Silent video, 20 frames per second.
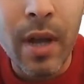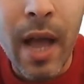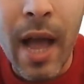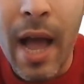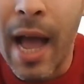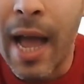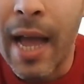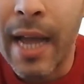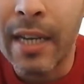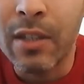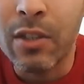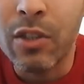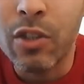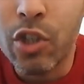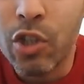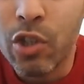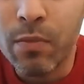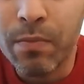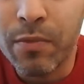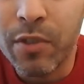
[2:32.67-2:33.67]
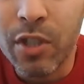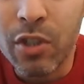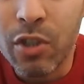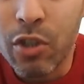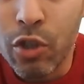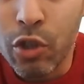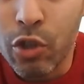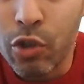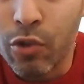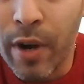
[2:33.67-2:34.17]
and just
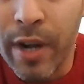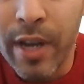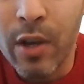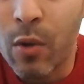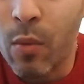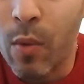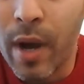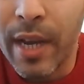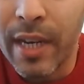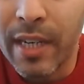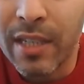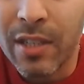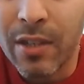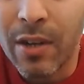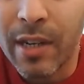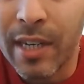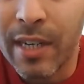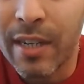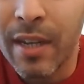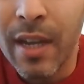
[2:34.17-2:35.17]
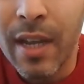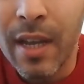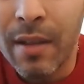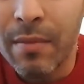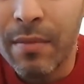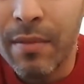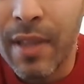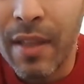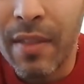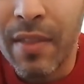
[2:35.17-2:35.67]
straight away decided
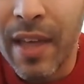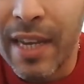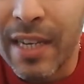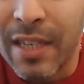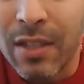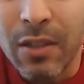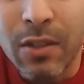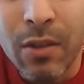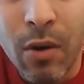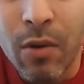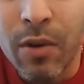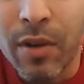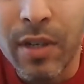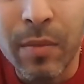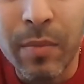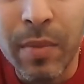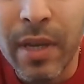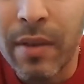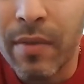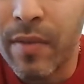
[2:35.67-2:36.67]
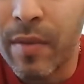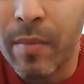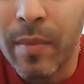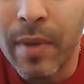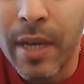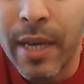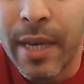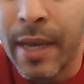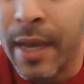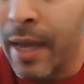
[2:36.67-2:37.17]
that that is not going to be for
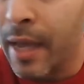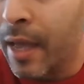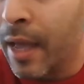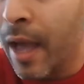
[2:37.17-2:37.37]
me.